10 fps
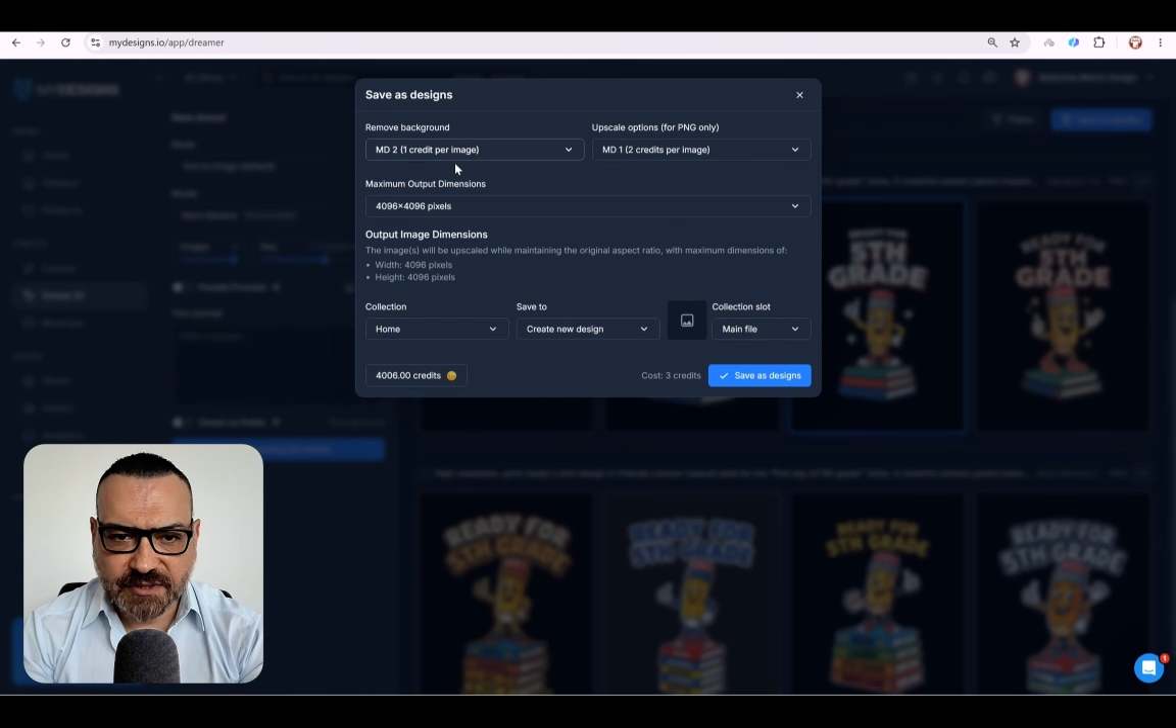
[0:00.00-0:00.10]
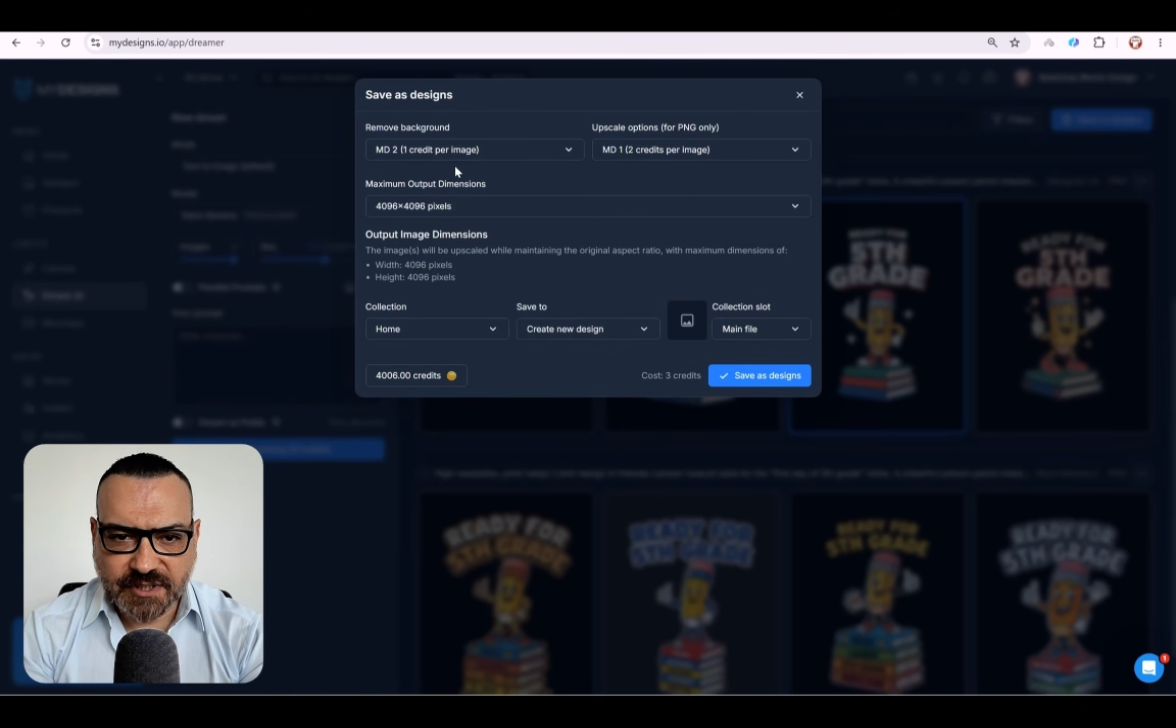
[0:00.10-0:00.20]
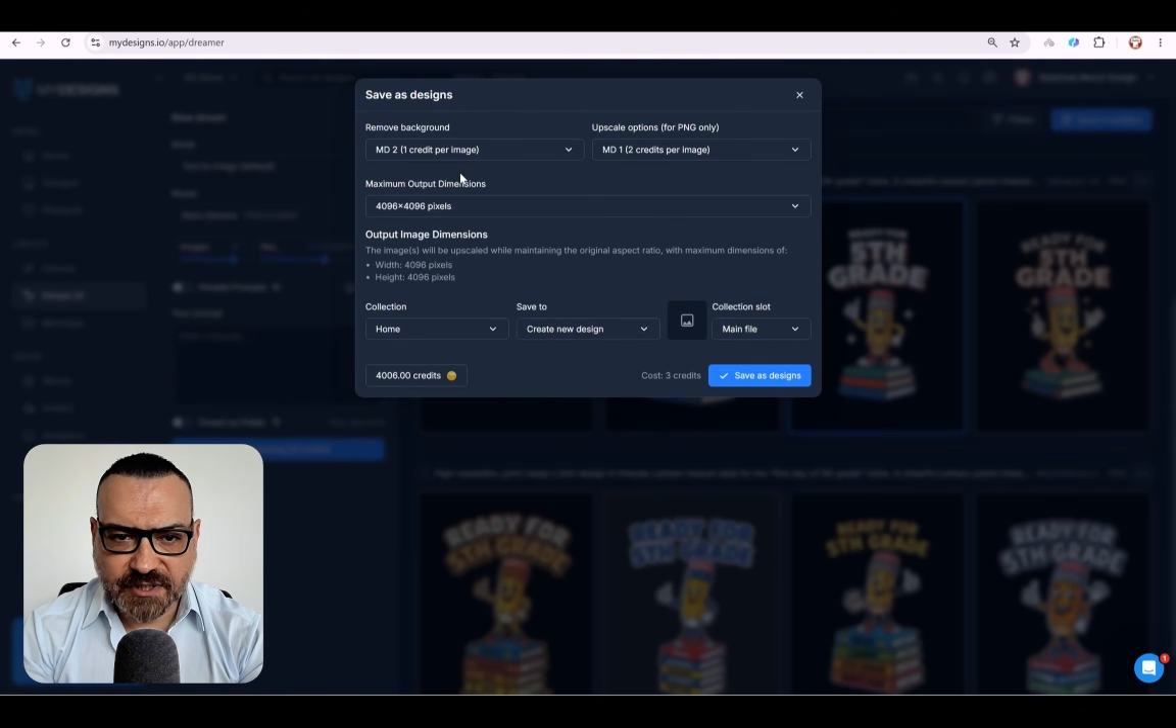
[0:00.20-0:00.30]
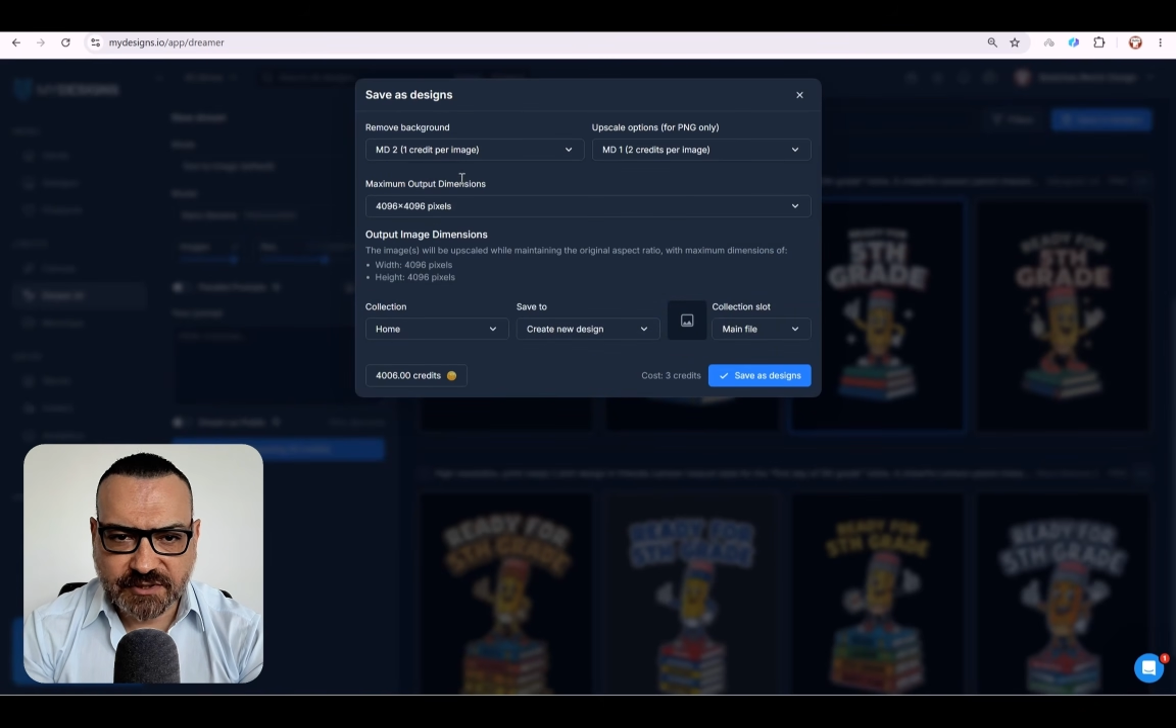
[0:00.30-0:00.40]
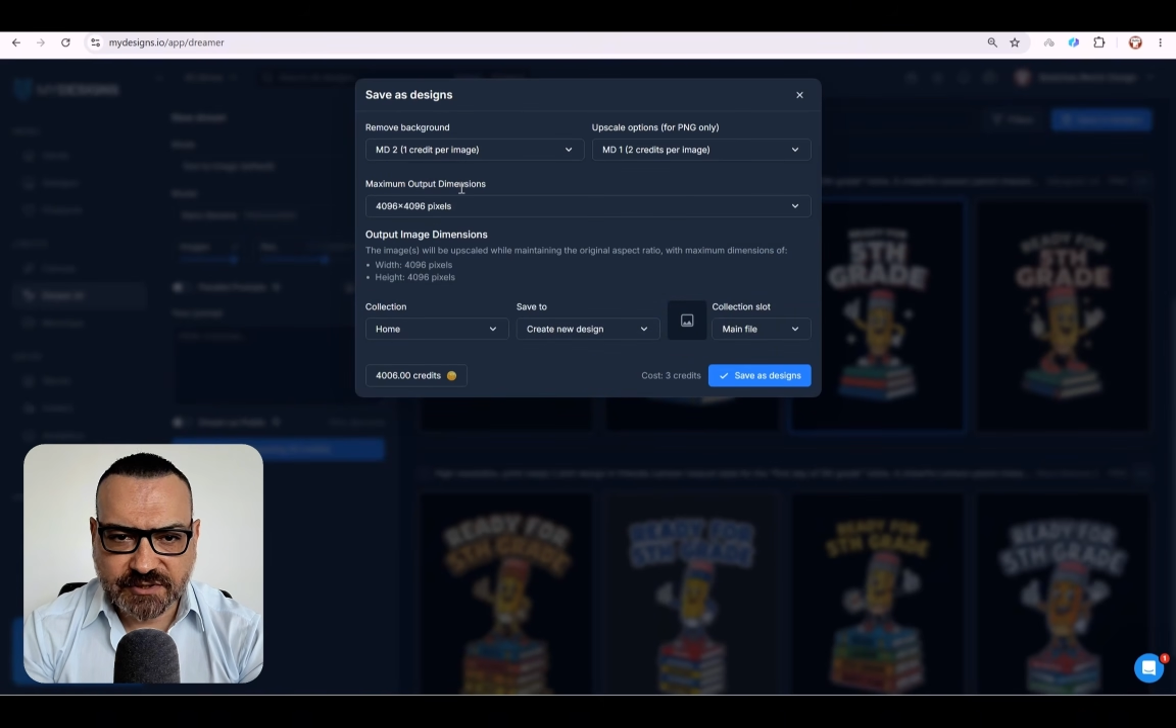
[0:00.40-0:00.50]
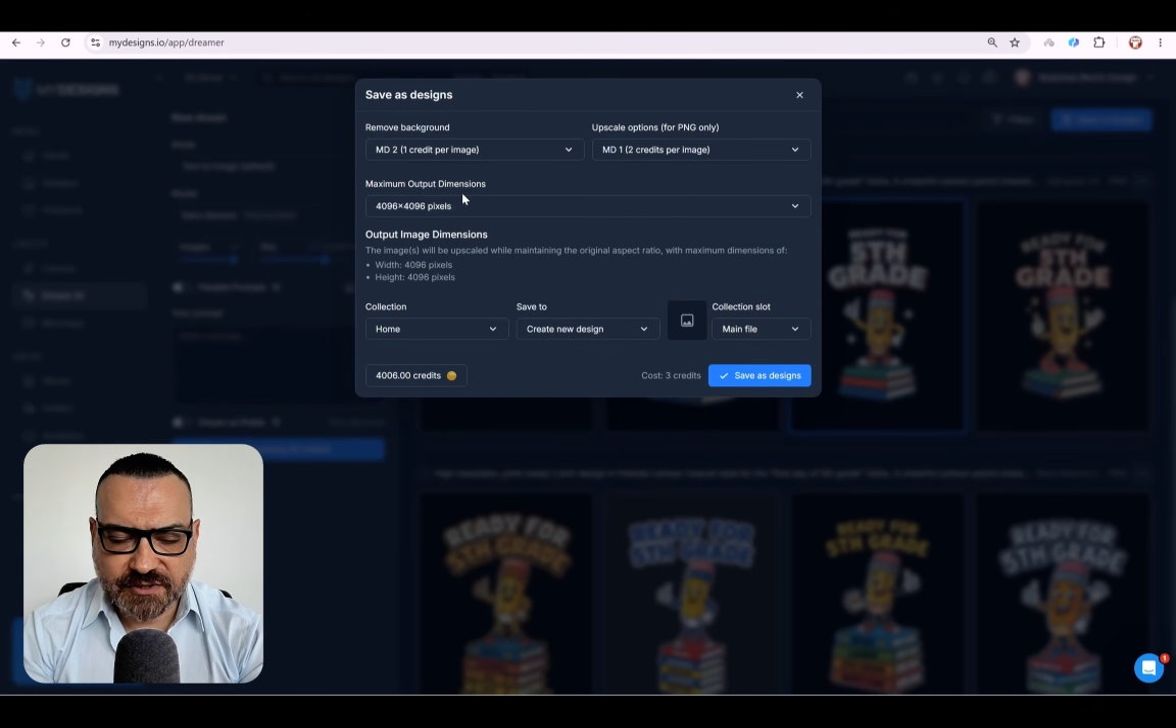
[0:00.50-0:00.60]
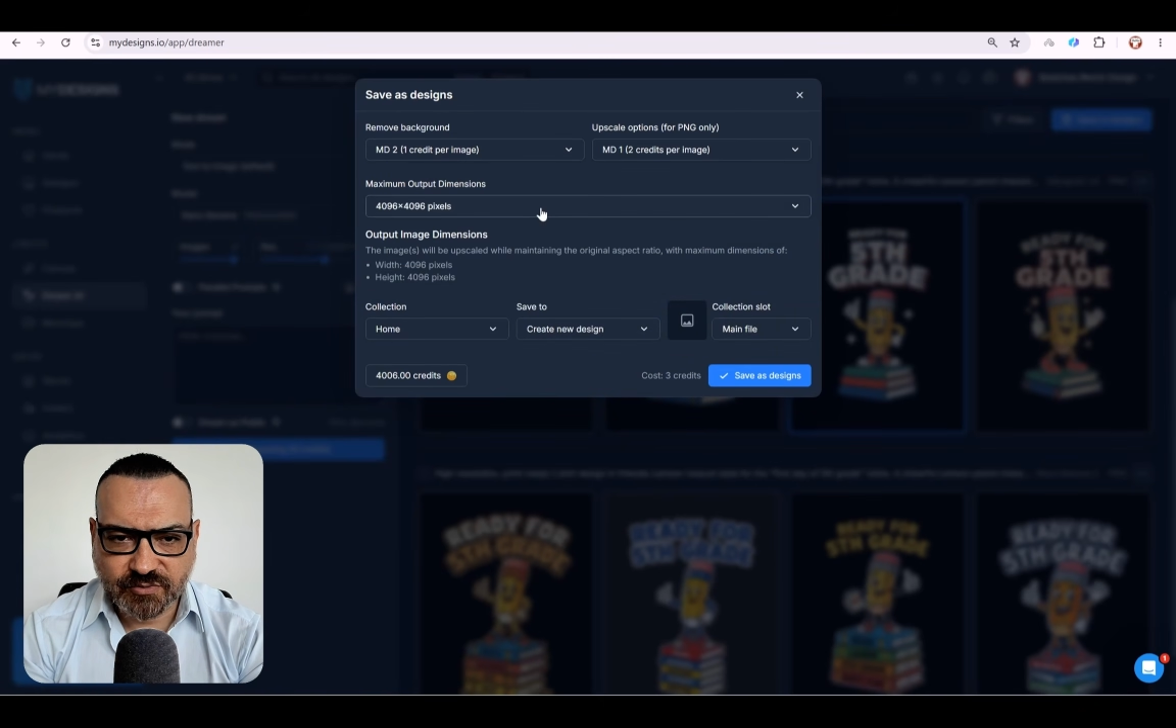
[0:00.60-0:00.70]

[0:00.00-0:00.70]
and